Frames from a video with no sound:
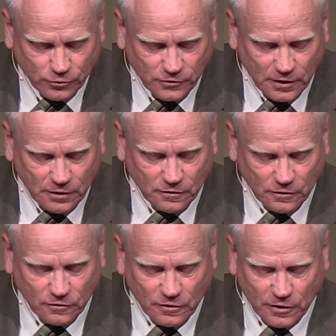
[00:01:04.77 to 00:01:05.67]
who sees
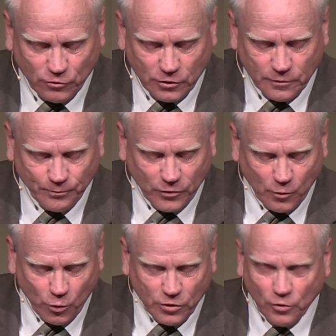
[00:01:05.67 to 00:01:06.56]
in secret
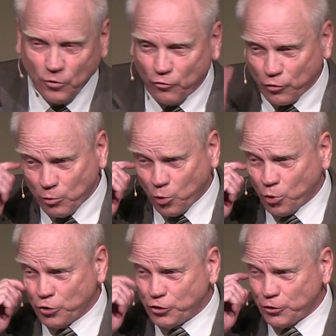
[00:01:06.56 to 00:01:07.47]
will
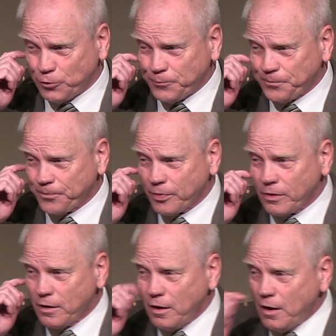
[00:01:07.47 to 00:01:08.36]
reward you.
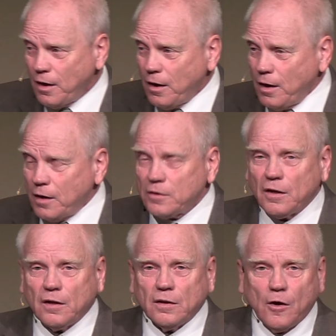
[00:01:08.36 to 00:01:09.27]

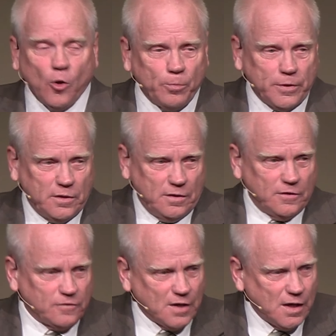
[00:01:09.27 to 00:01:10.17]
To open
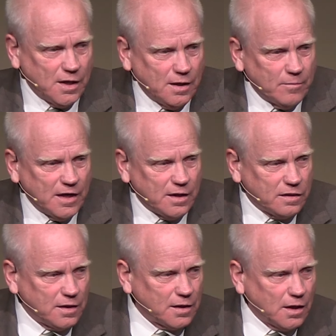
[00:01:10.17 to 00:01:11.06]
this time, I
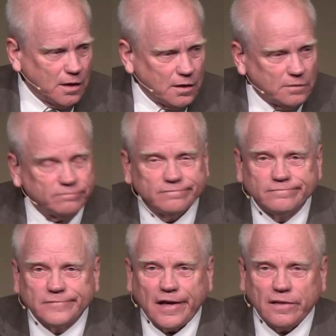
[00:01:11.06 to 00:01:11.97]
think I,
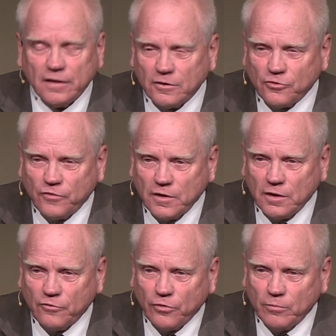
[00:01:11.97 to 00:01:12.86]
I think it's
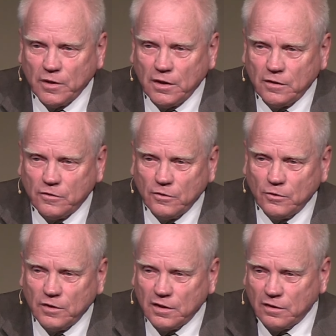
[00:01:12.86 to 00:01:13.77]
fitting for me
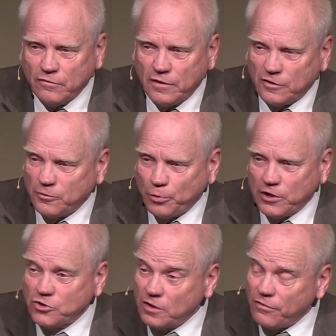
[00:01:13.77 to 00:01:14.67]
to give an
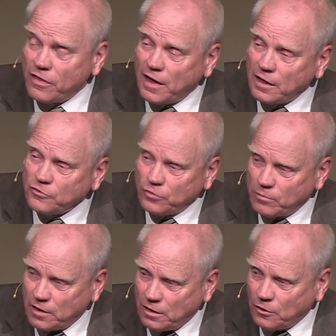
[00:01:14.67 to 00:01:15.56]
expression of thanks
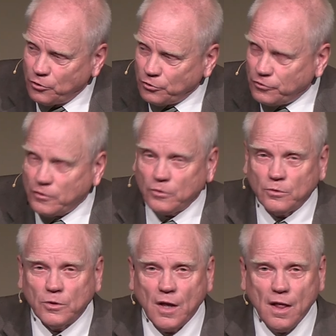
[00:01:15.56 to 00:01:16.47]
from the elders
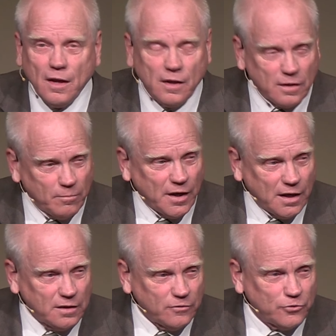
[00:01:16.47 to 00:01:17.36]
to the
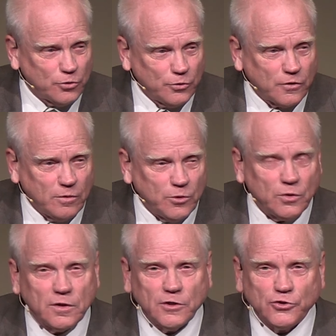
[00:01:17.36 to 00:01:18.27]
body of Truth
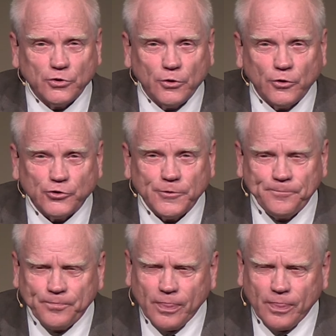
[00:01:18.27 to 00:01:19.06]
Community Church.